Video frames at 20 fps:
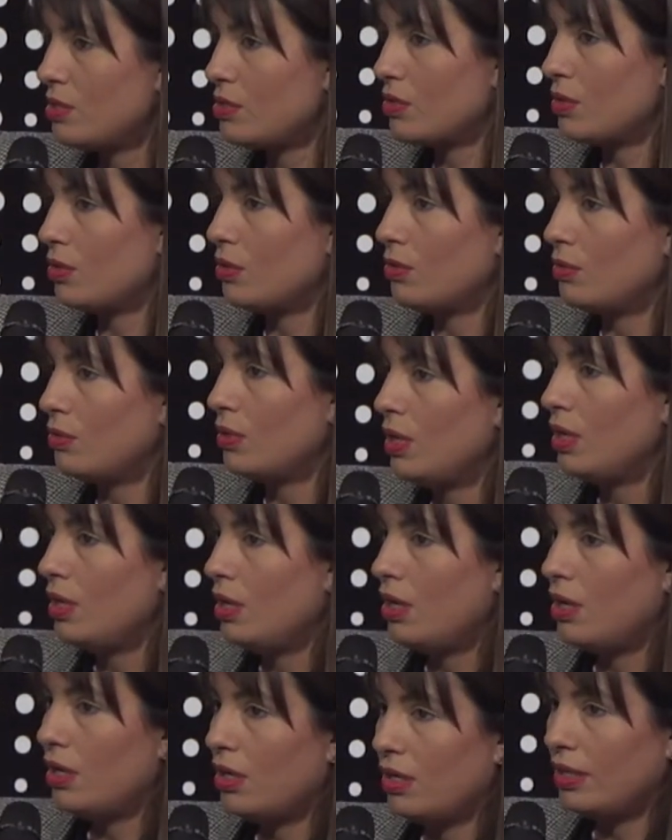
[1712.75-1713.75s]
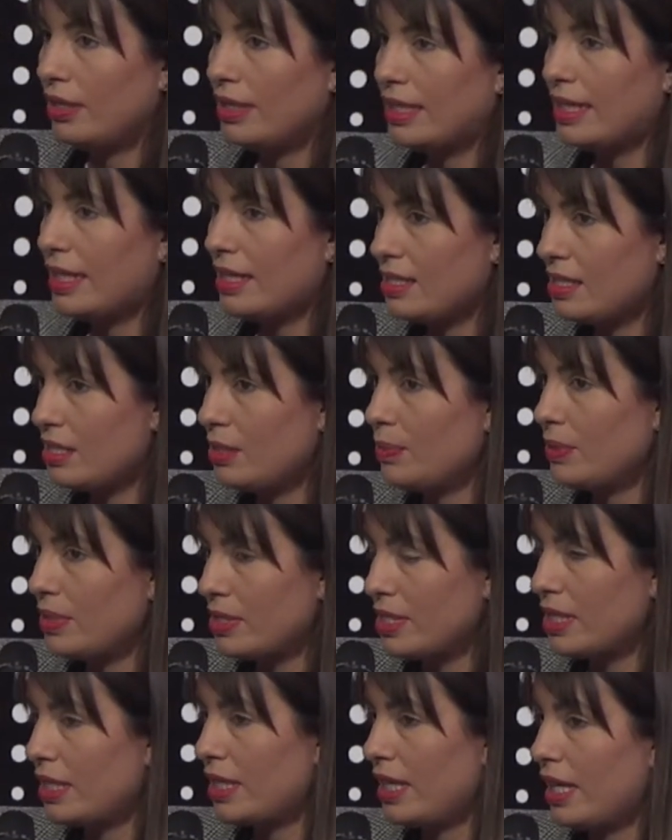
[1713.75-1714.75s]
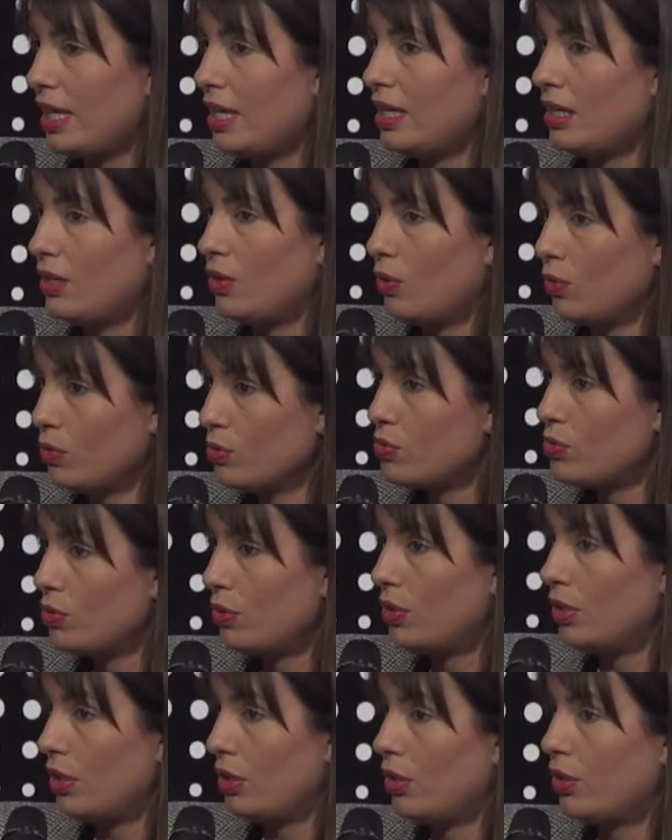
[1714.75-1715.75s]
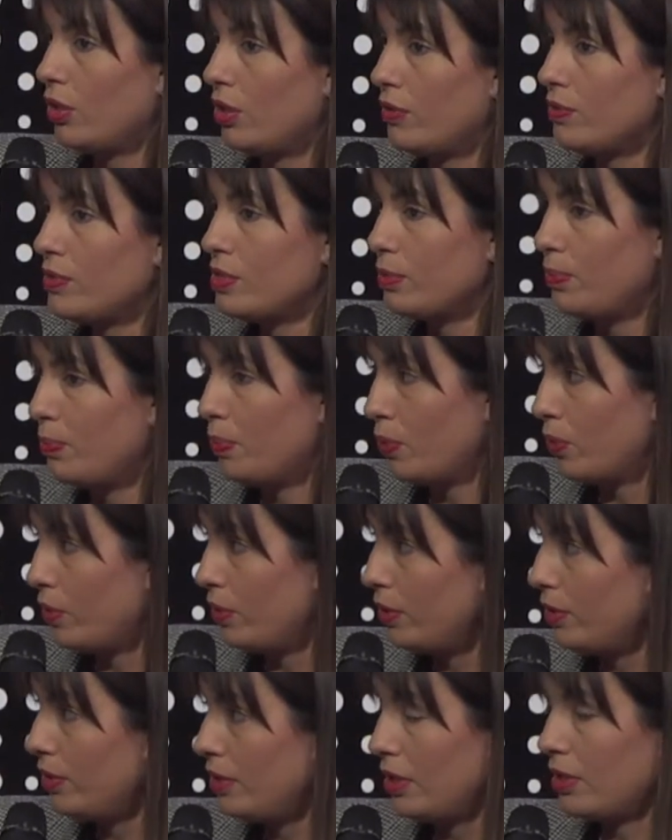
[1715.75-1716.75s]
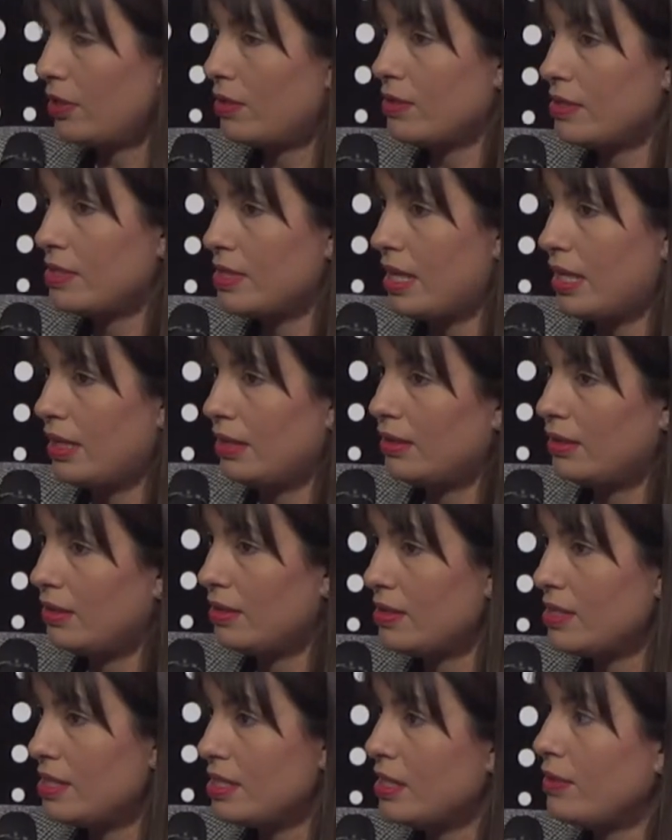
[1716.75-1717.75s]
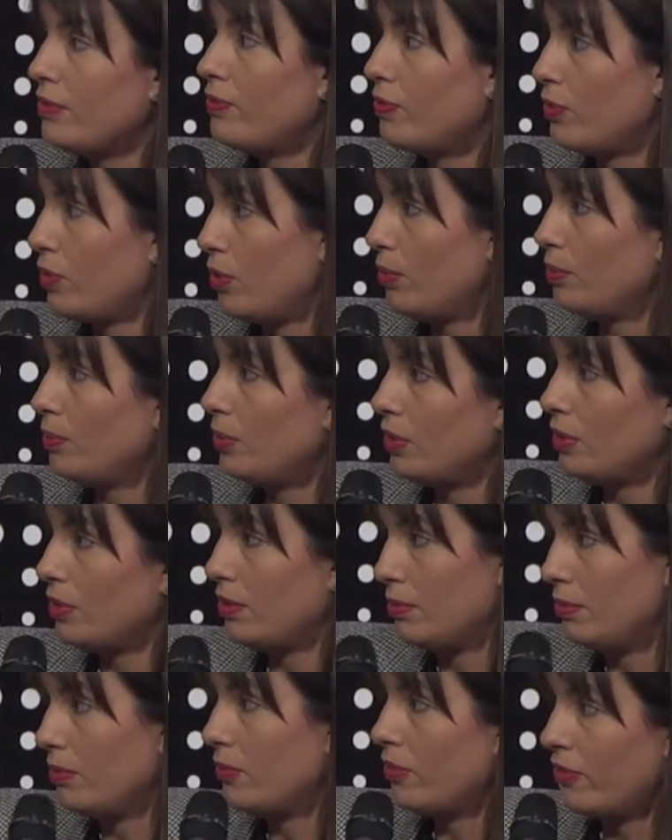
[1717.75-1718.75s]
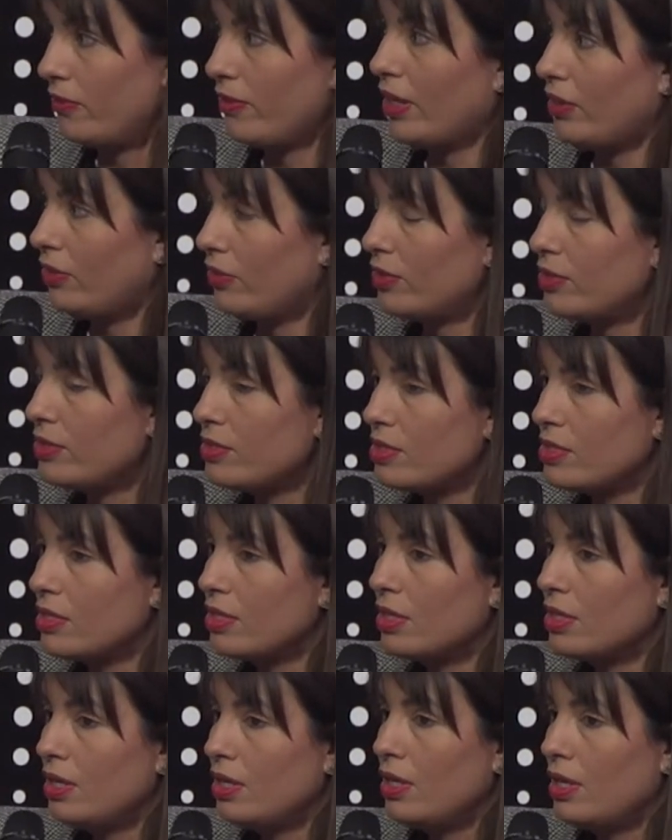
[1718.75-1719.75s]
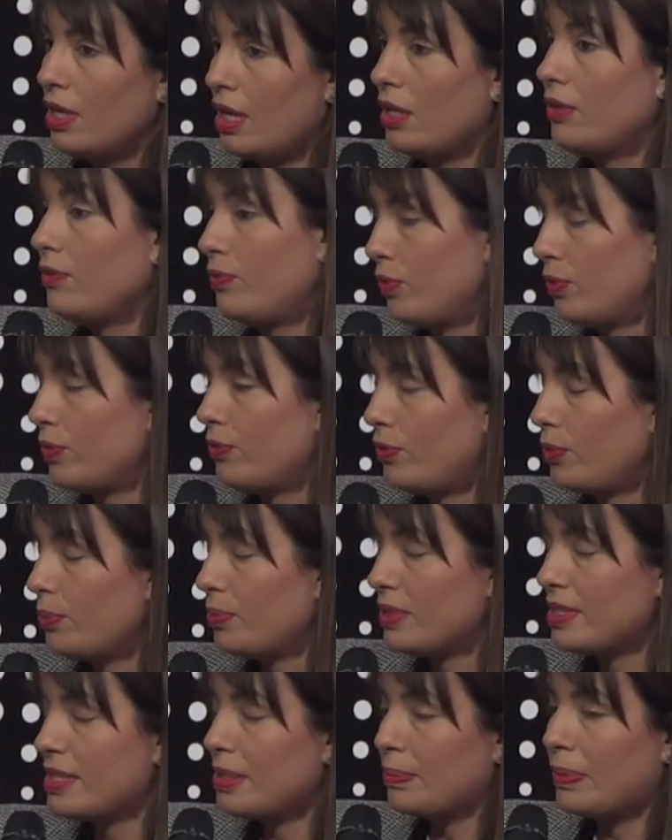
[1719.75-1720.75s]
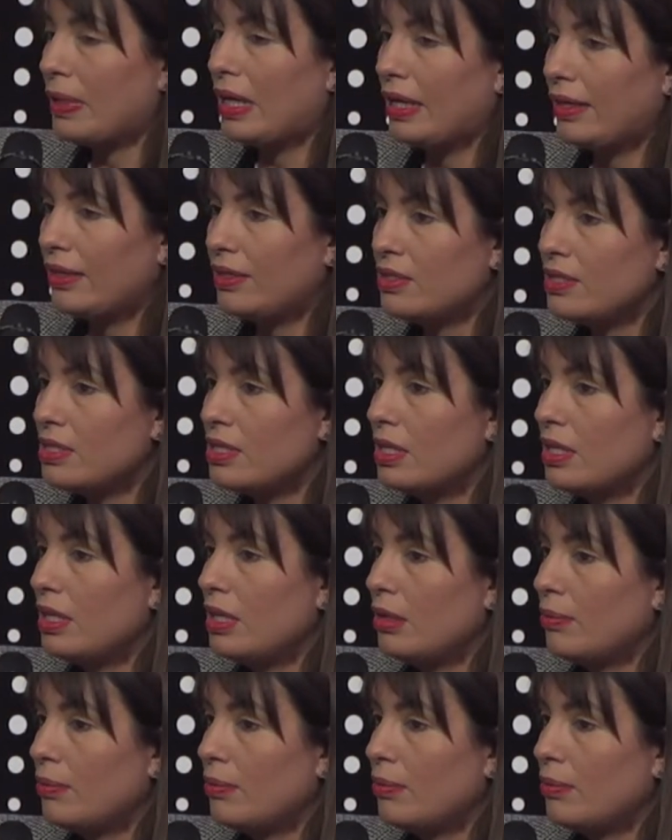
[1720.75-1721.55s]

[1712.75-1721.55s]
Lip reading: So the customers are getting also a lot of support and consultancy from the vendors and from the suppliers,